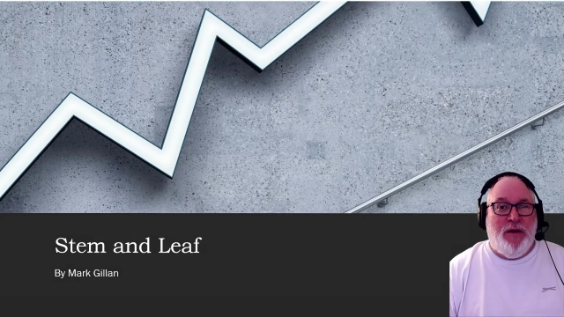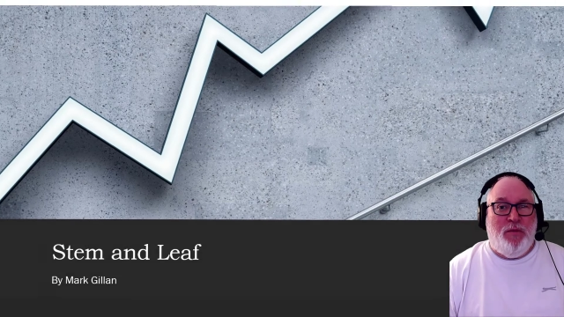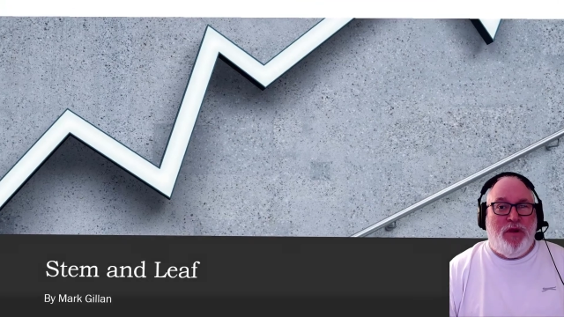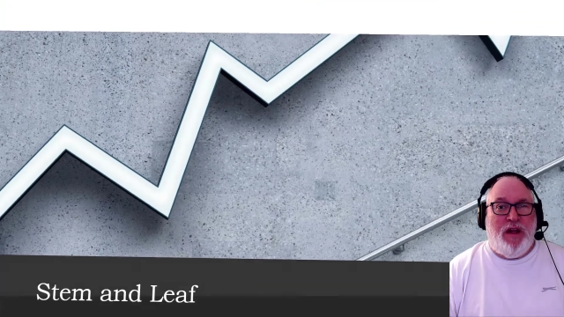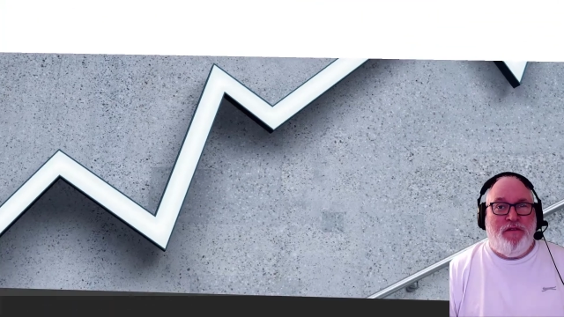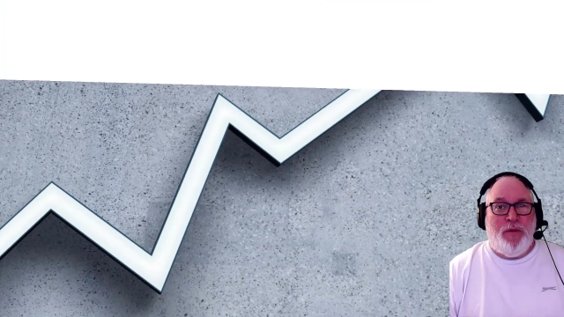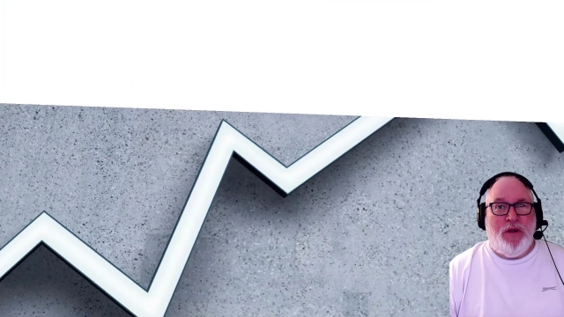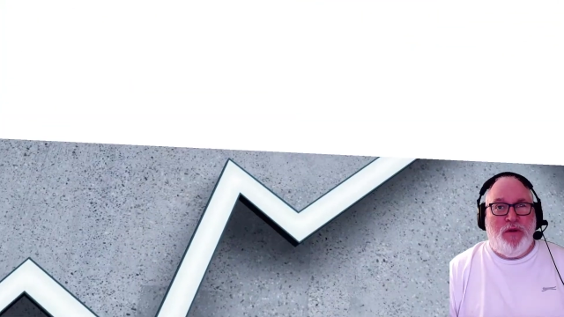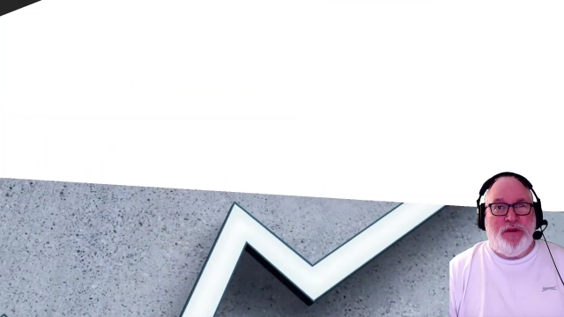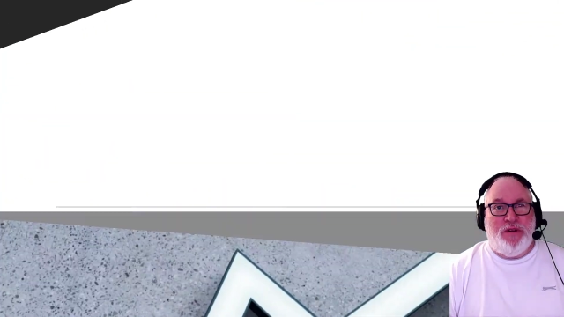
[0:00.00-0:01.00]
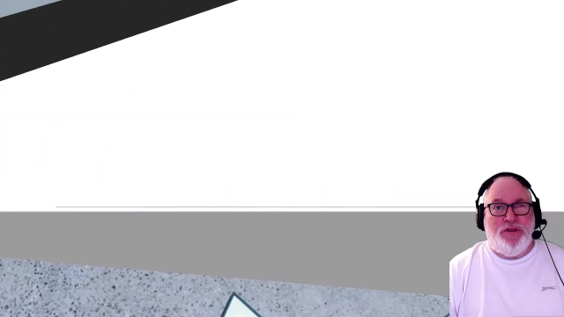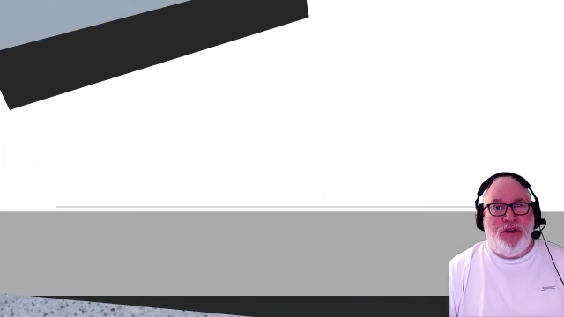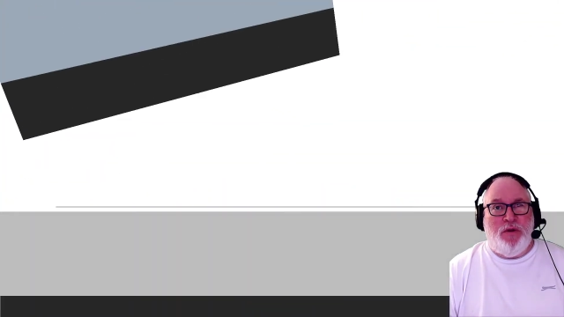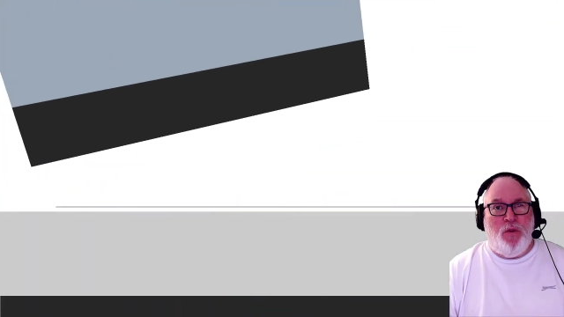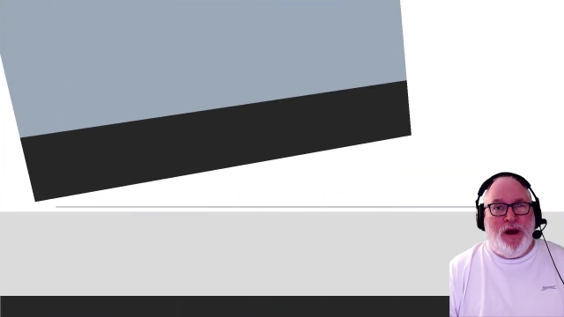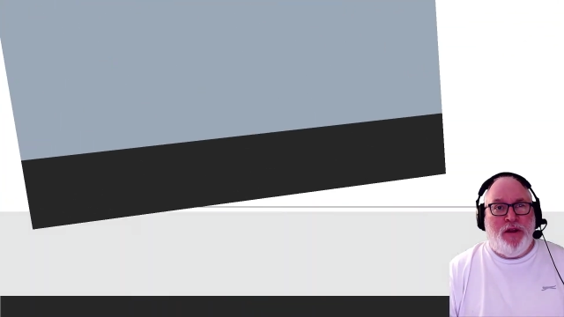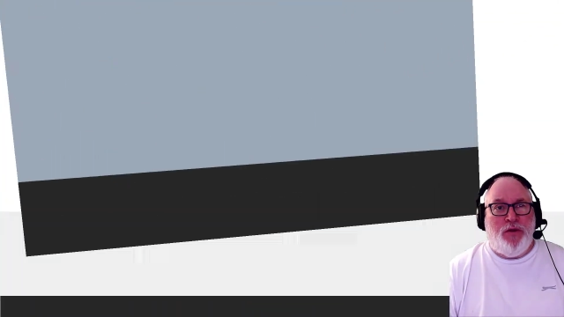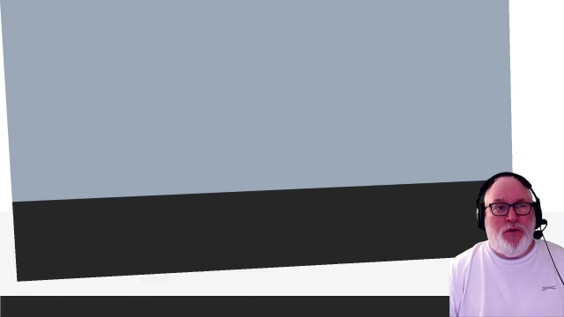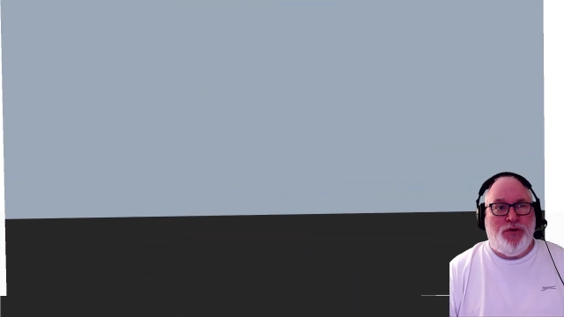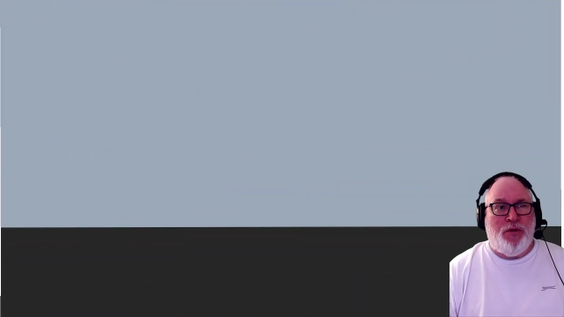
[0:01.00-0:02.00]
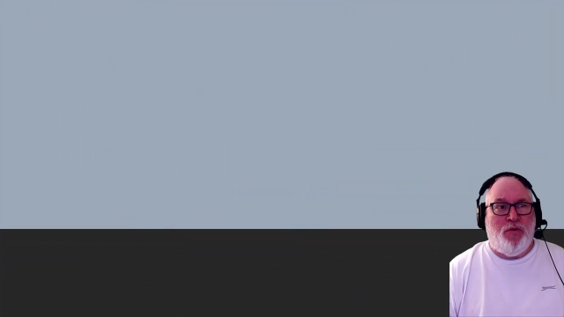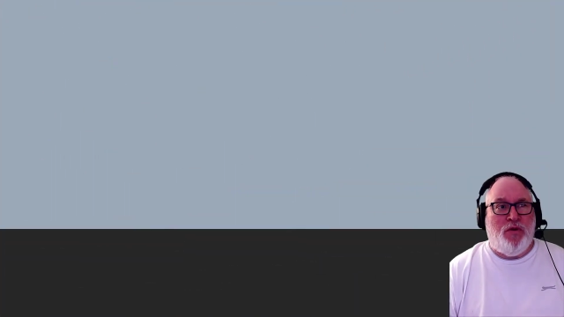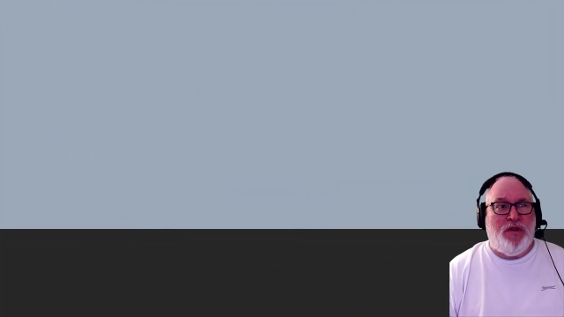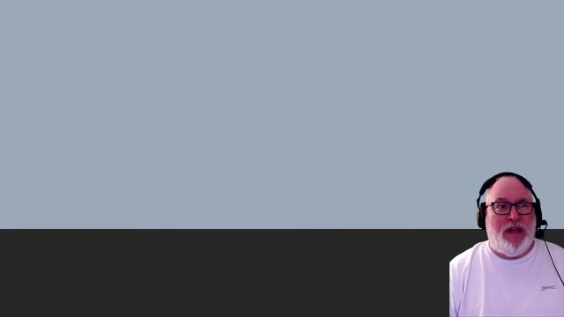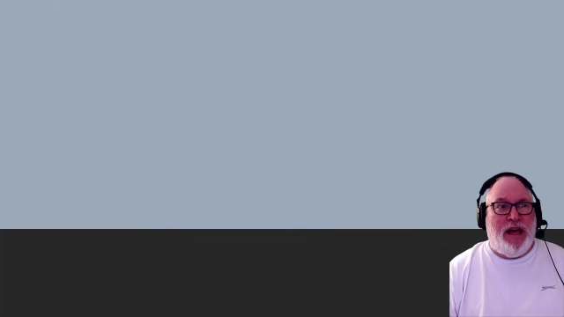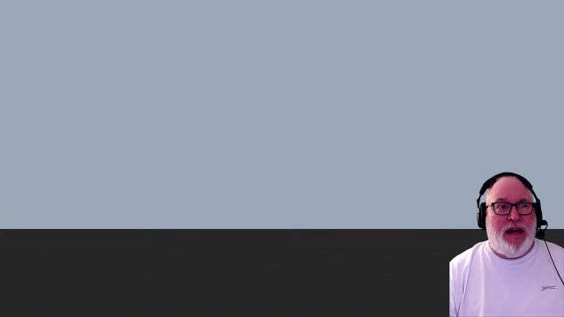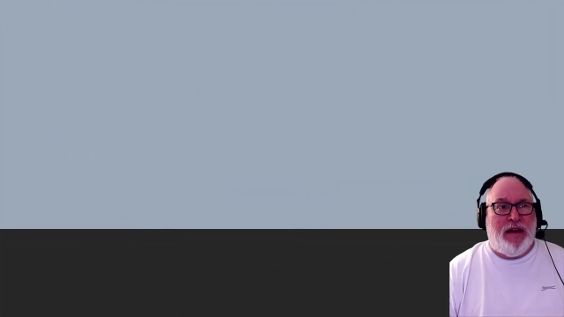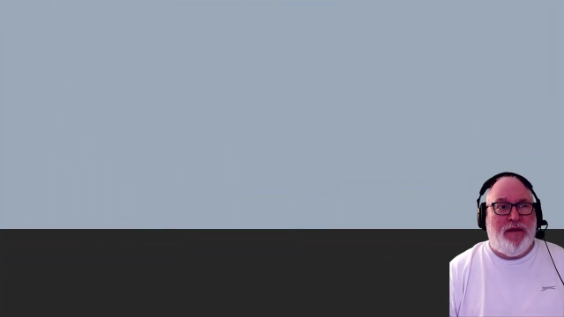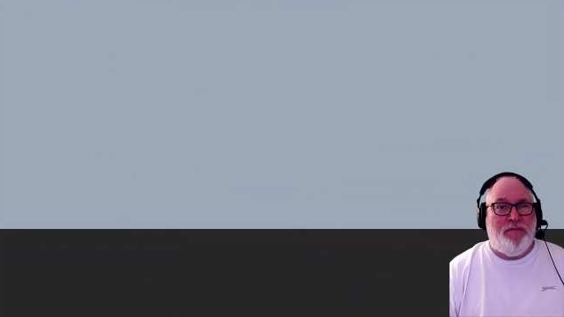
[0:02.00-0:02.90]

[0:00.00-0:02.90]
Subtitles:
We'll have a wee look to see why you use them, what they are.